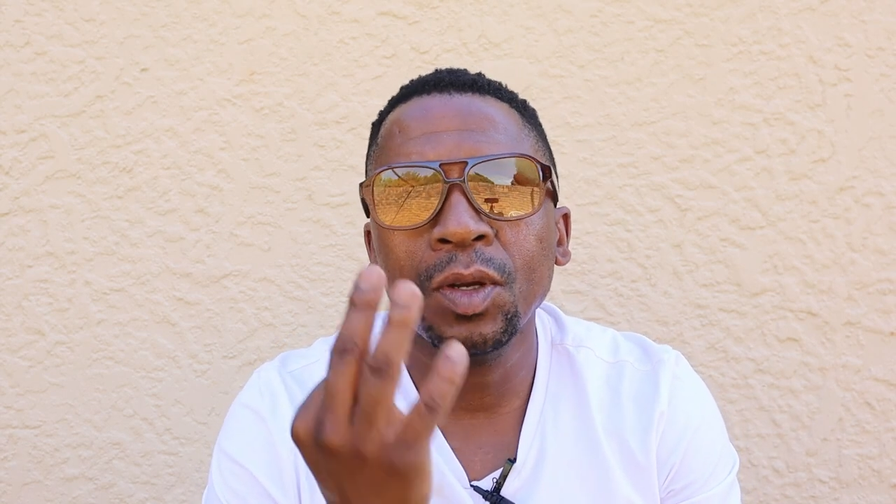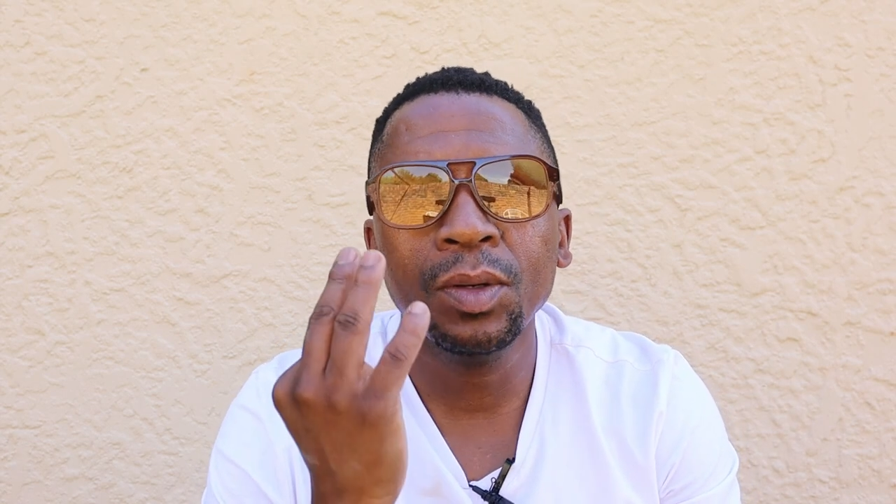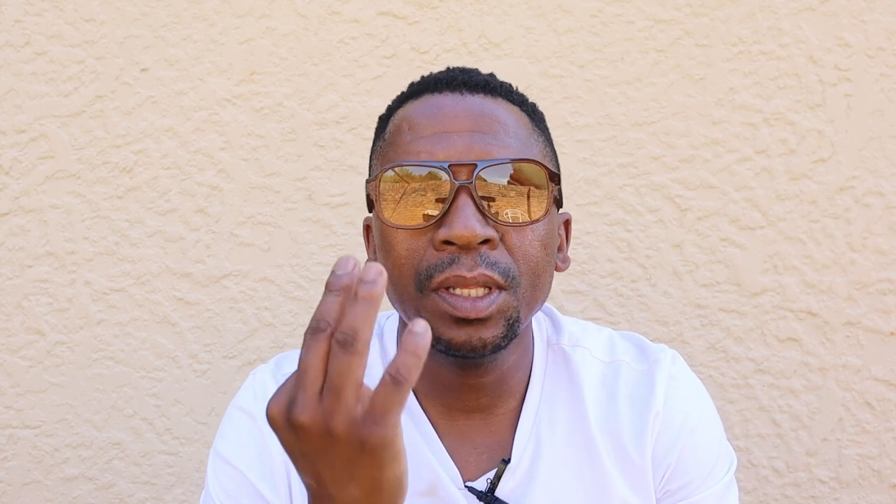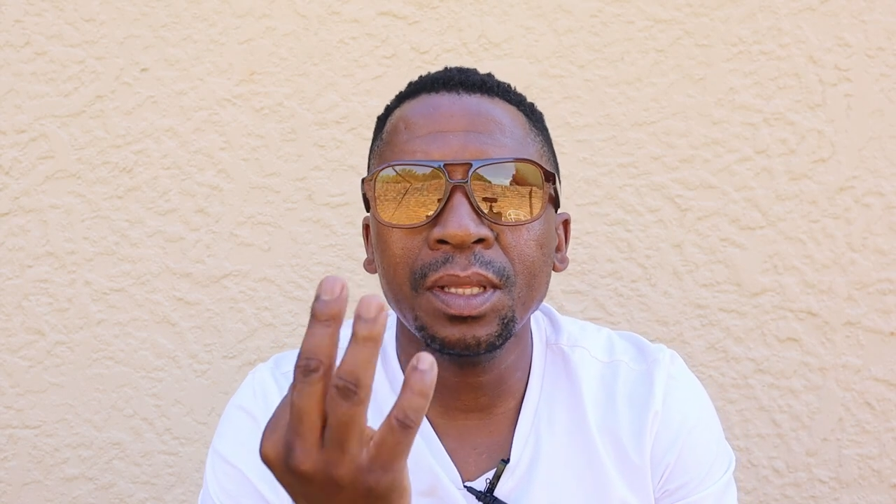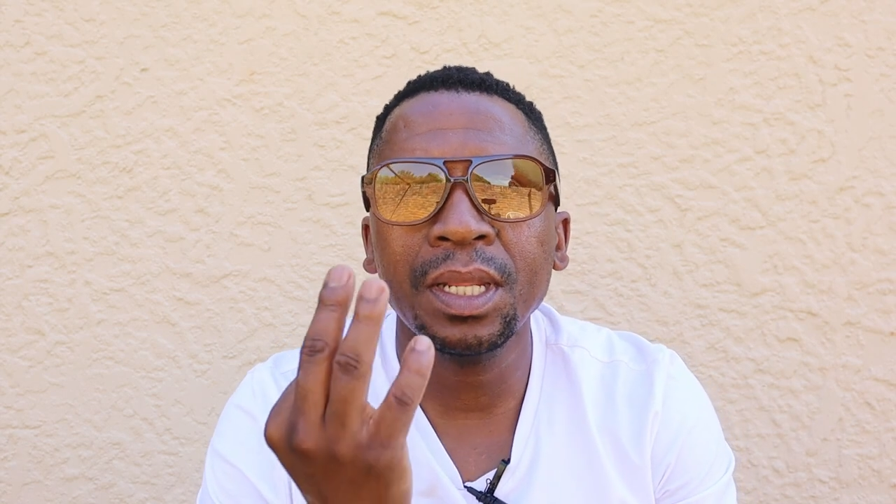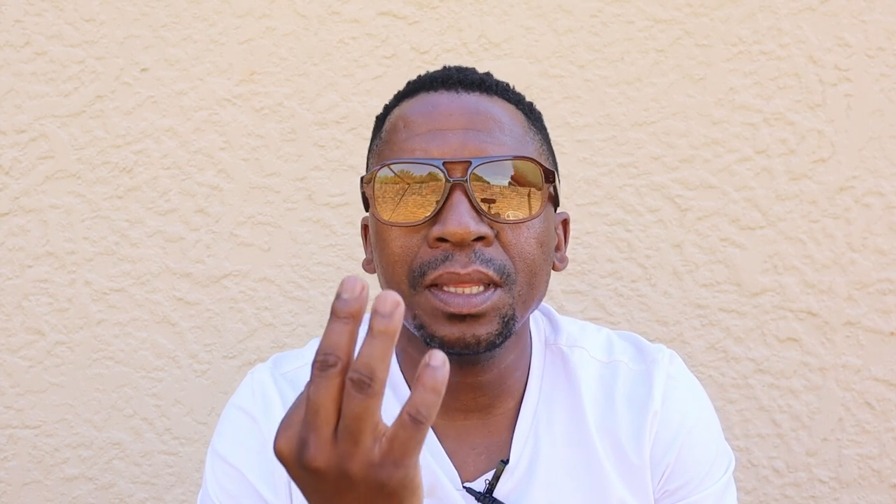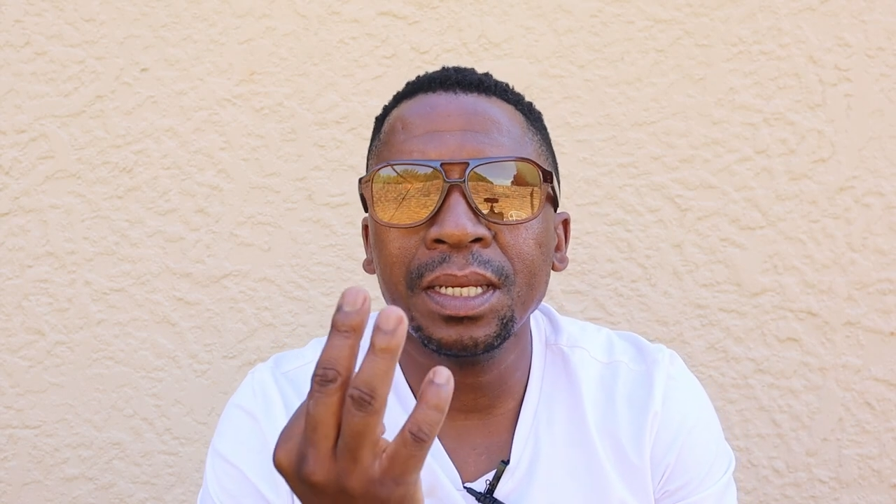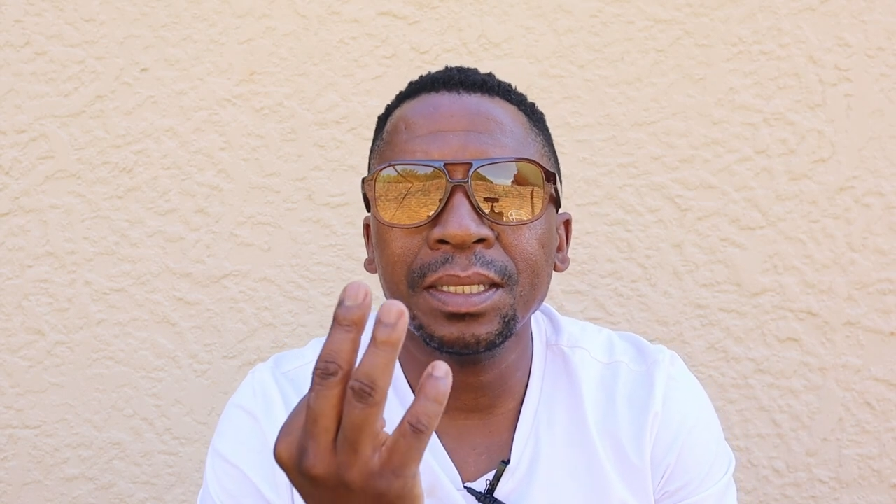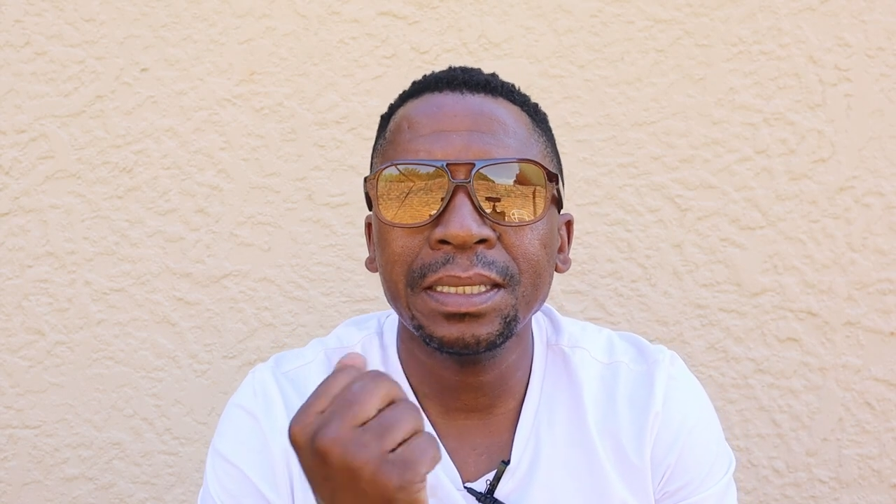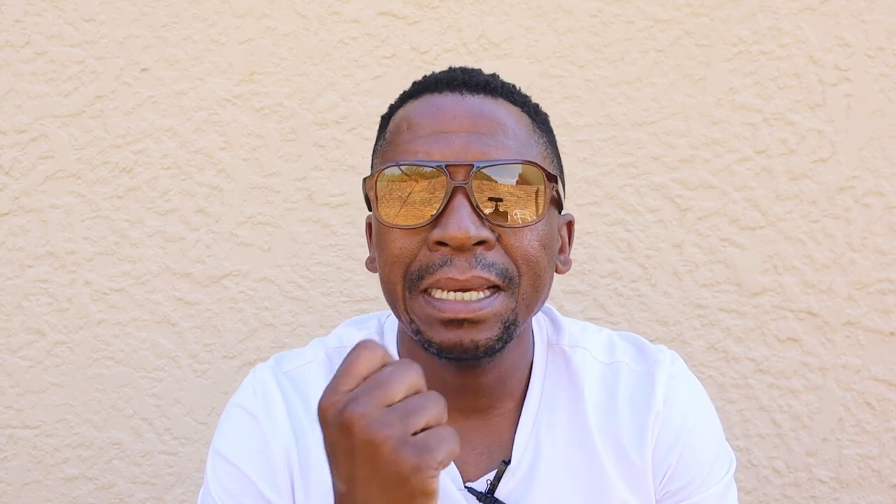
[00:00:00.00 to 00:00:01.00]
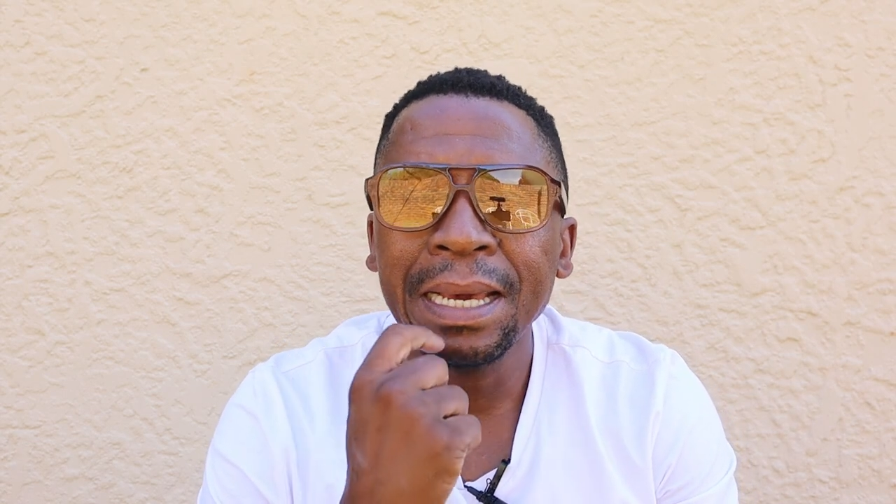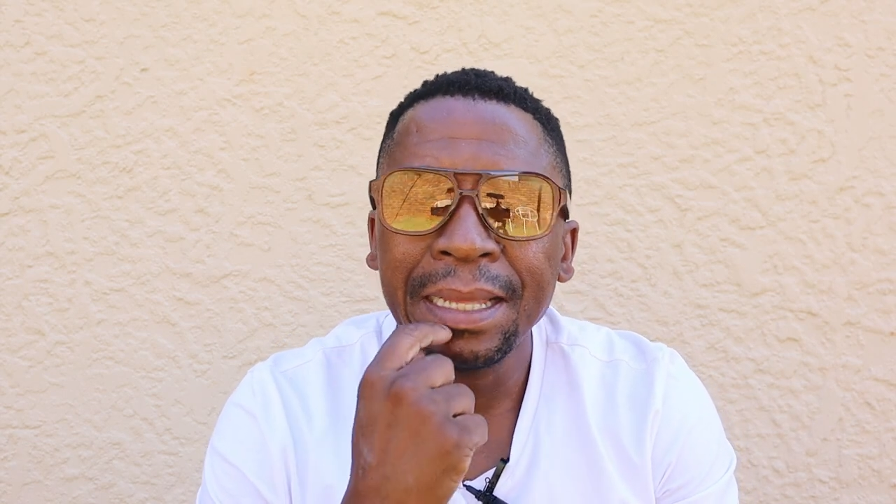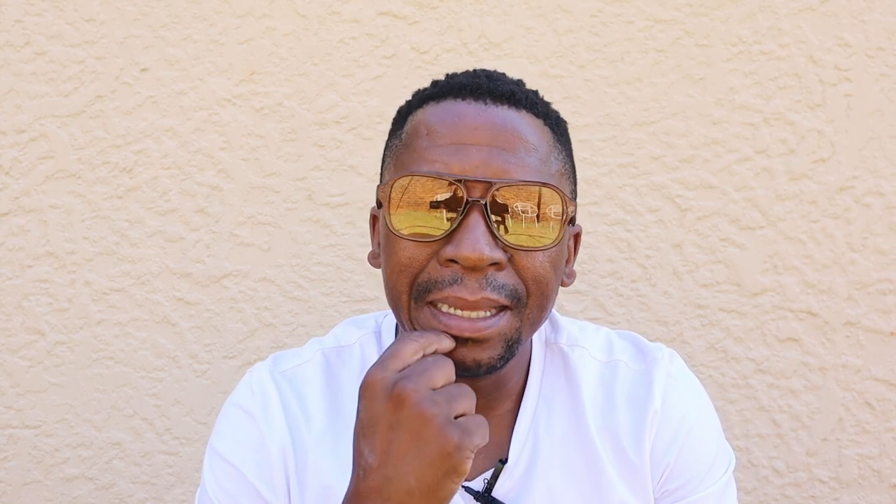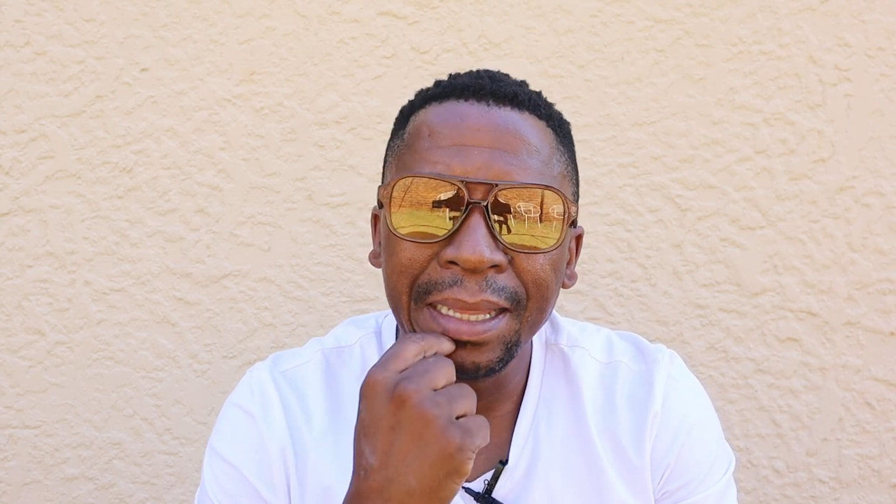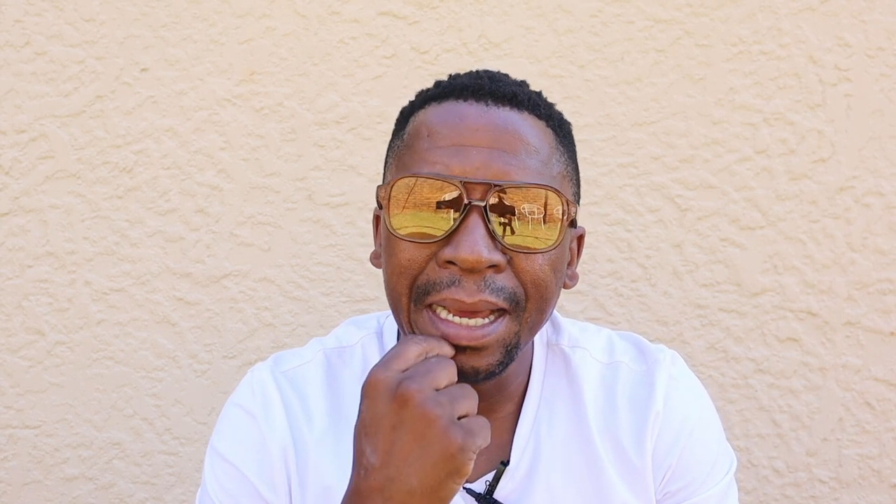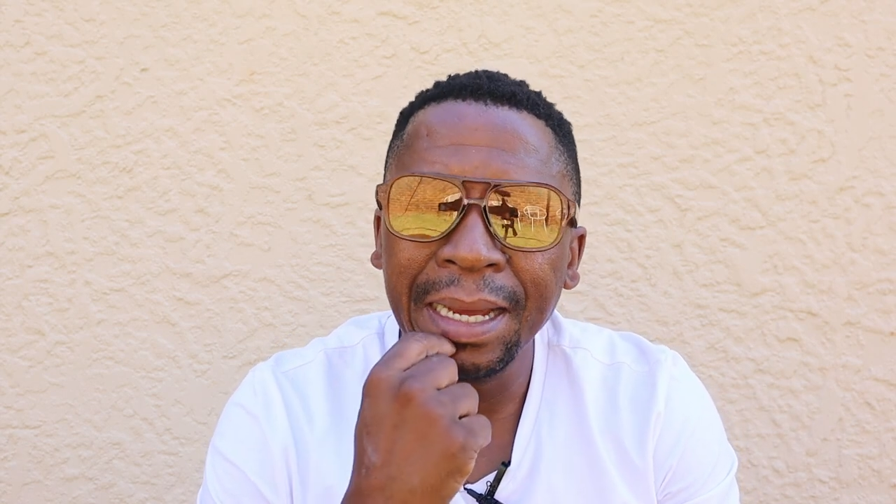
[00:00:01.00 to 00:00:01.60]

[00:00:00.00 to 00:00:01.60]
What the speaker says: only three things that